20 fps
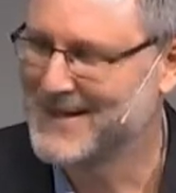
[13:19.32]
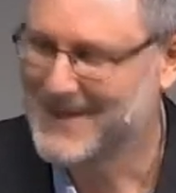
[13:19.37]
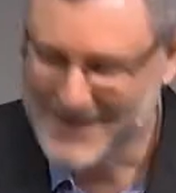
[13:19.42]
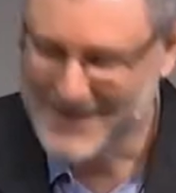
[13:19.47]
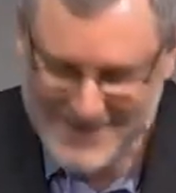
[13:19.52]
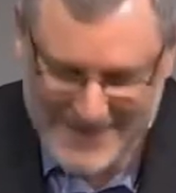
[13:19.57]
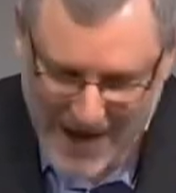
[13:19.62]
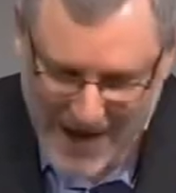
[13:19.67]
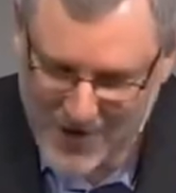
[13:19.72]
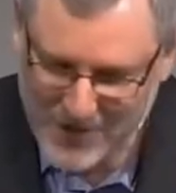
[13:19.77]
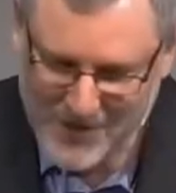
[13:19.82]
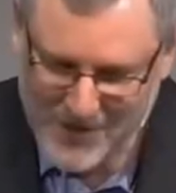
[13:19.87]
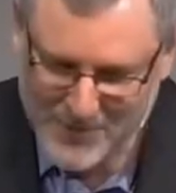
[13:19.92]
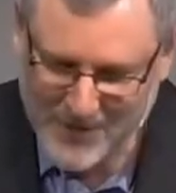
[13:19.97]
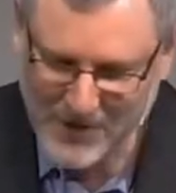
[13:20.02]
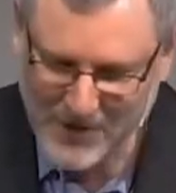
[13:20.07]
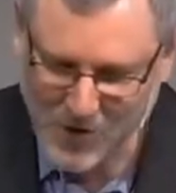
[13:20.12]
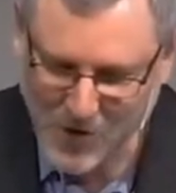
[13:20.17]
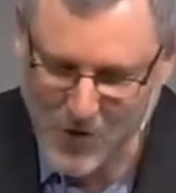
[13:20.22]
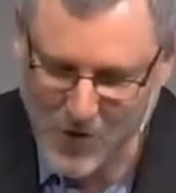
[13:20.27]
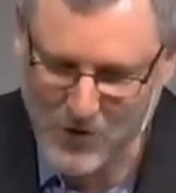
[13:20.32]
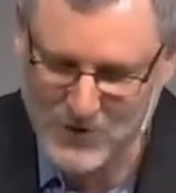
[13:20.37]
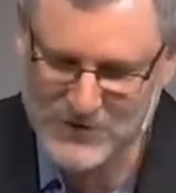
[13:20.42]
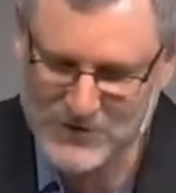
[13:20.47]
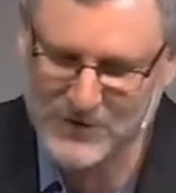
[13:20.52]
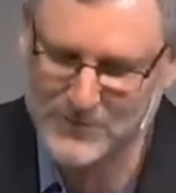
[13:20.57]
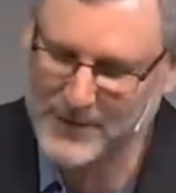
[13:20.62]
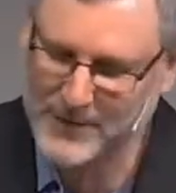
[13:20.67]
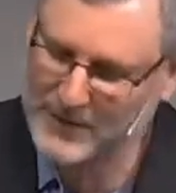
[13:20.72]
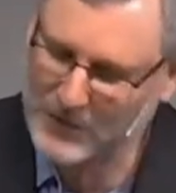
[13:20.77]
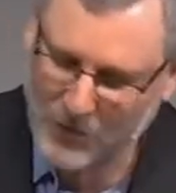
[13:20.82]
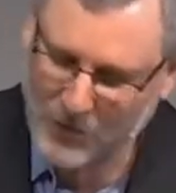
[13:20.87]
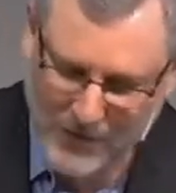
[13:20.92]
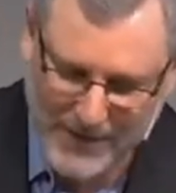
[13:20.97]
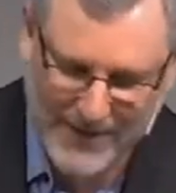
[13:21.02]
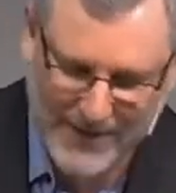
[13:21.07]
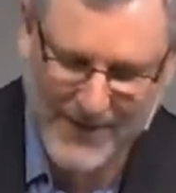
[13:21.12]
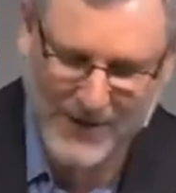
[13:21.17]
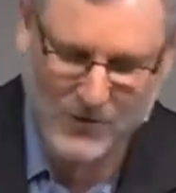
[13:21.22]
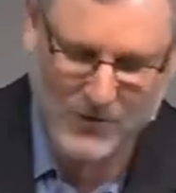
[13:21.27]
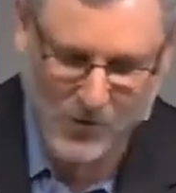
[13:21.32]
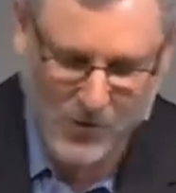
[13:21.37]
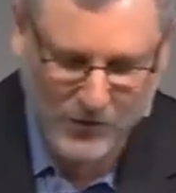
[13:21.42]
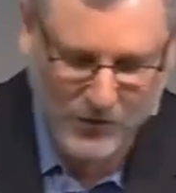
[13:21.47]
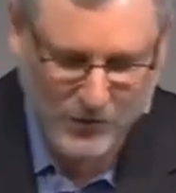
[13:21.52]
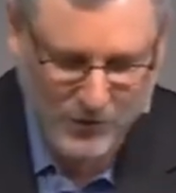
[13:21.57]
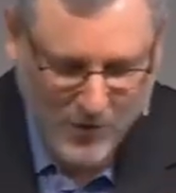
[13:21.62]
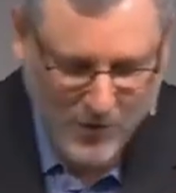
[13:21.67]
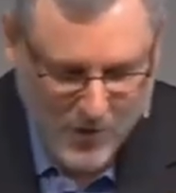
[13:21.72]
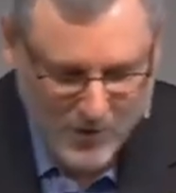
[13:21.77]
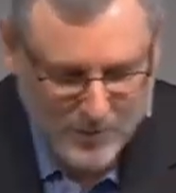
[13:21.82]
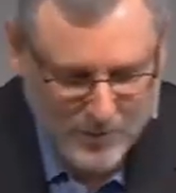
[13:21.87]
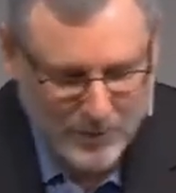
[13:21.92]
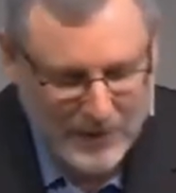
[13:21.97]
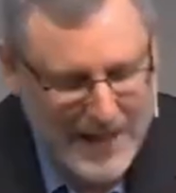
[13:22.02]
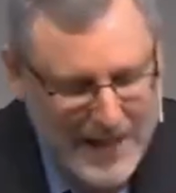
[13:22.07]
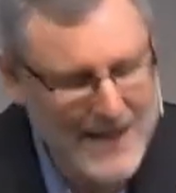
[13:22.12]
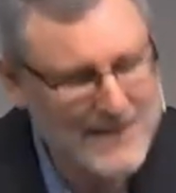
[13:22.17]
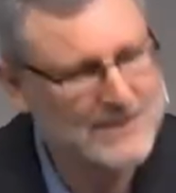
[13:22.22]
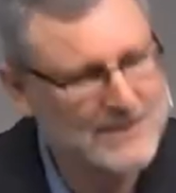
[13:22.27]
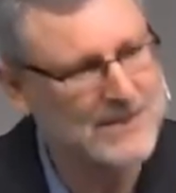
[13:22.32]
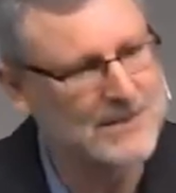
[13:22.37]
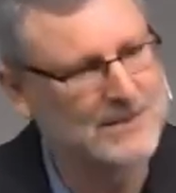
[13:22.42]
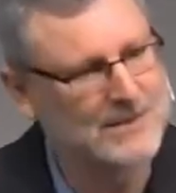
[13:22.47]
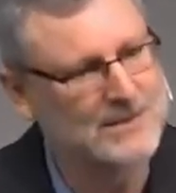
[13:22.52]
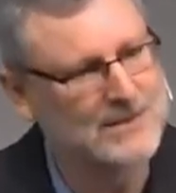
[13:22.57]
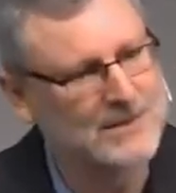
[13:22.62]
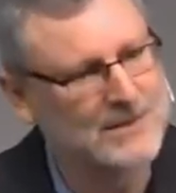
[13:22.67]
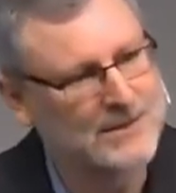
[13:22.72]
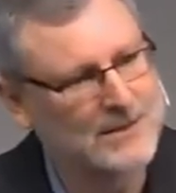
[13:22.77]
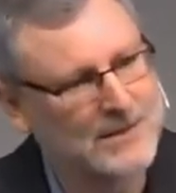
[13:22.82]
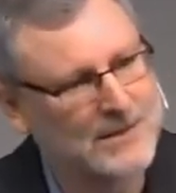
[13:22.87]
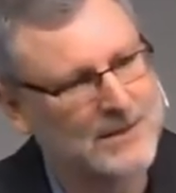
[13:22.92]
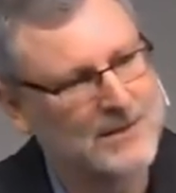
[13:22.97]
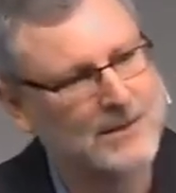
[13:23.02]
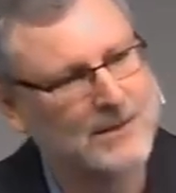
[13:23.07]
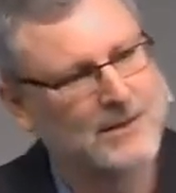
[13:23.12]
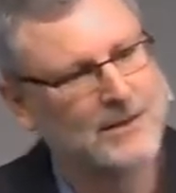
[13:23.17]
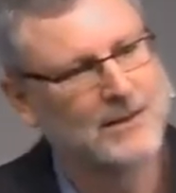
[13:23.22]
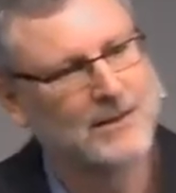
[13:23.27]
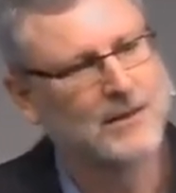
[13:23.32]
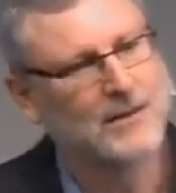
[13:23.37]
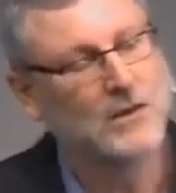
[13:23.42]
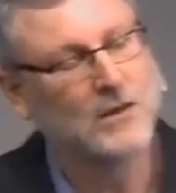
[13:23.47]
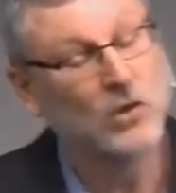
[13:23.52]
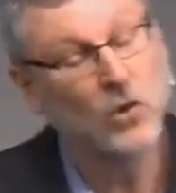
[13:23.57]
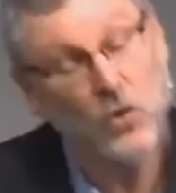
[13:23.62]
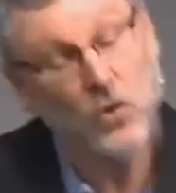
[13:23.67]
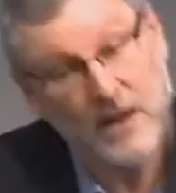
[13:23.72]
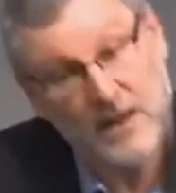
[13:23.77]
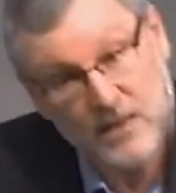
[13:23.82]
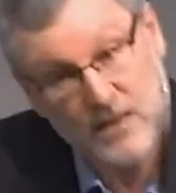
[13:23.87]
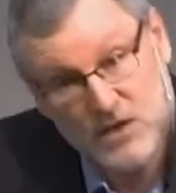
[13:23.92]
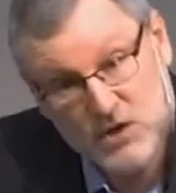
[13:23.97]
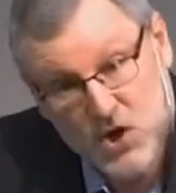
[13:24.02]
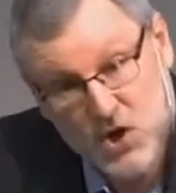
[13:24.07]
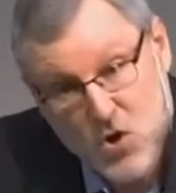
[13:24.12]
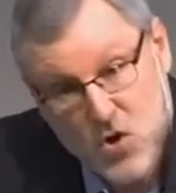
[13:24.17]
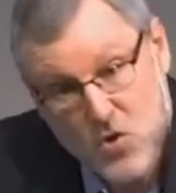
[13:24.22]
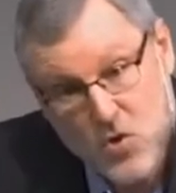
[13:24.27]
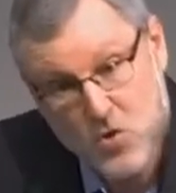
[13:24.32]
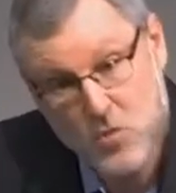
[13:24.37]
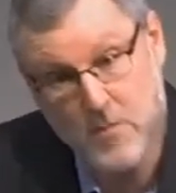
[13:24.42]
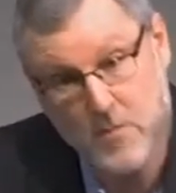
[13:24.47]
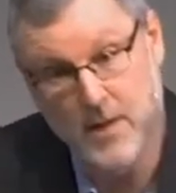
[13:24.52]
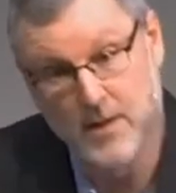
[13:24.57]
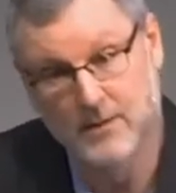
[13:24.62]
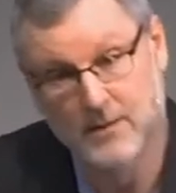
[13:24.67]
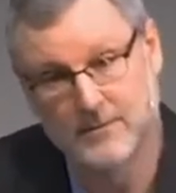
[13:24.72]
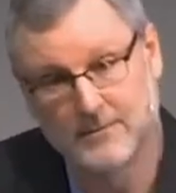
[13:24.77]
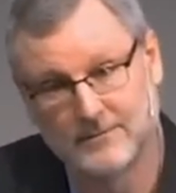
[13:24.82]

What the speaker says: it's only because you've been looking in all the wrong places. Look in the tomb.